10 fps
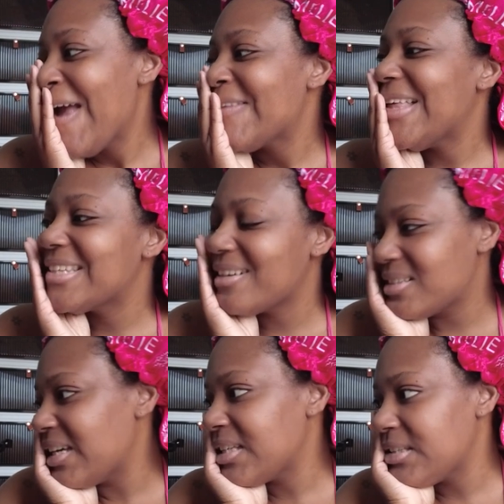That's our
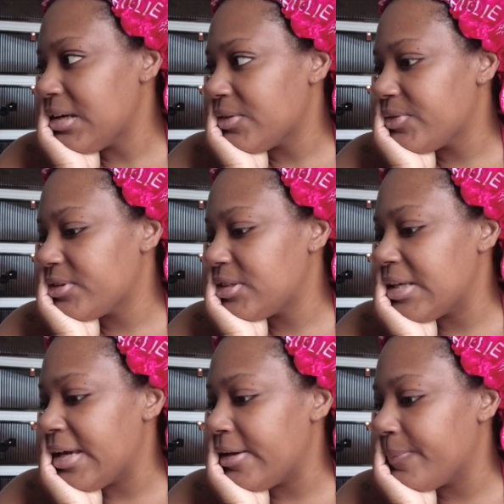TED Talk for
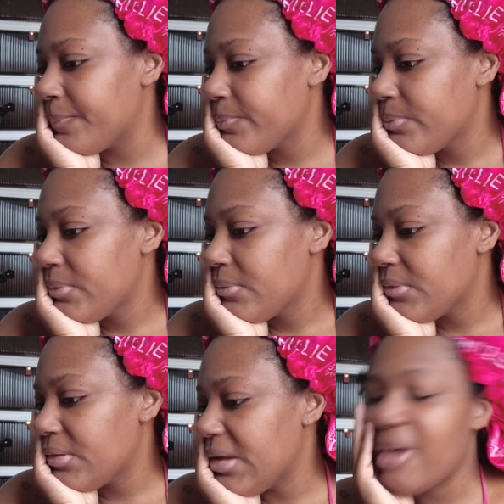today.
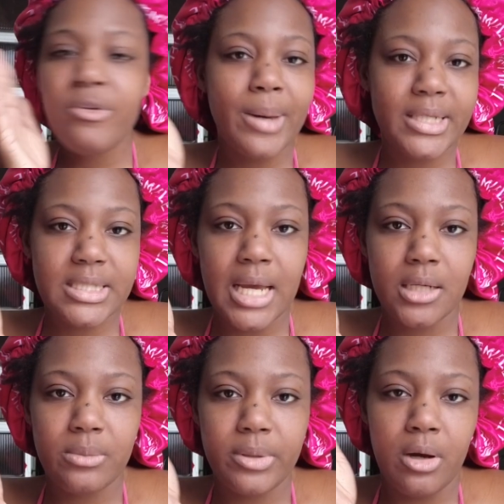Everybody's not
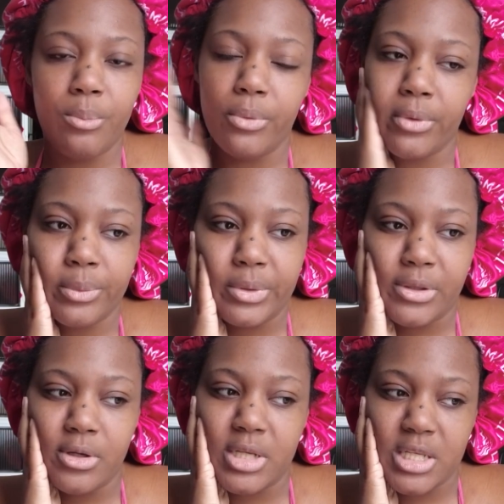going to be on board with
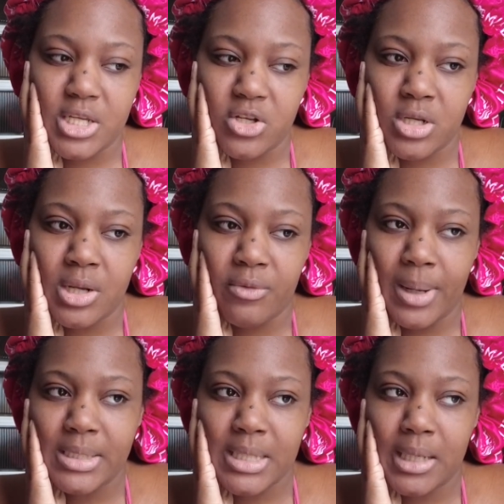your decision.
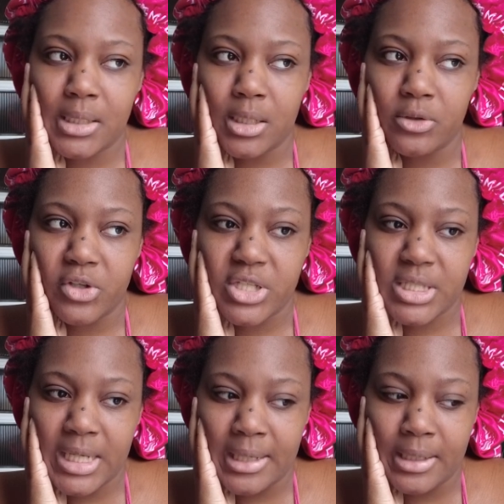Everybody's not going to
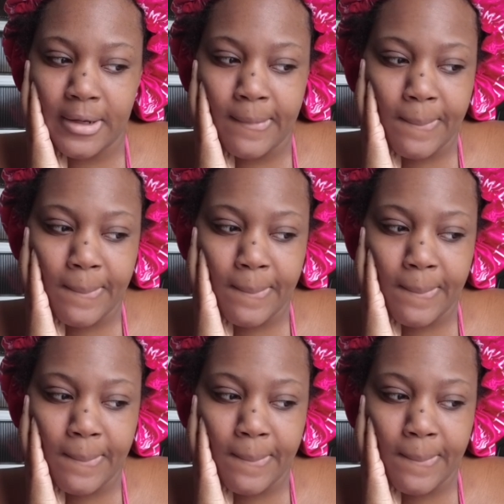understand it.